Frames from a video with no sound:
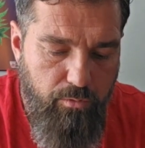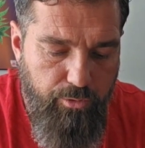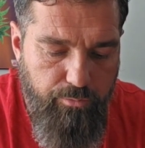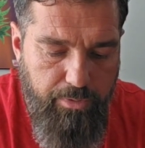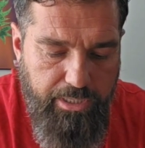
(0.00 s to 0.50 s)

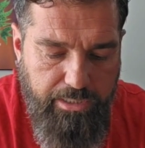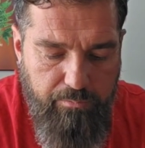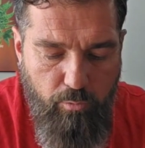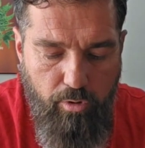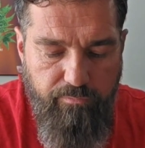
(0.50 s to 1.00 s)
you break it
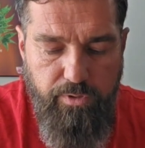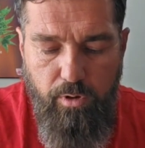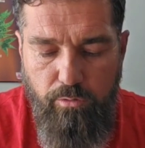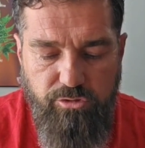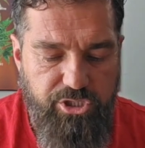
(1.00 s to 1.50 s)

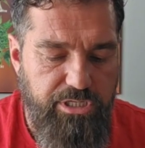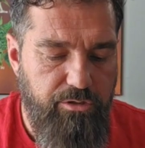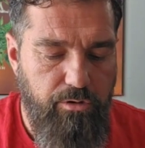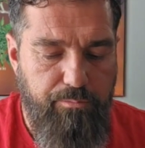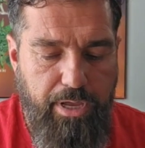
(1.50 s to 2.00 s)
open,
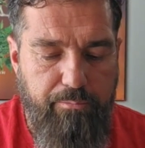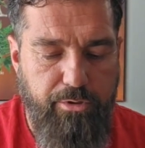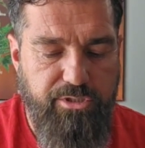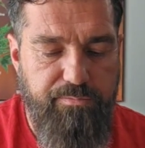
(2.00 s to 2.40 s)
you might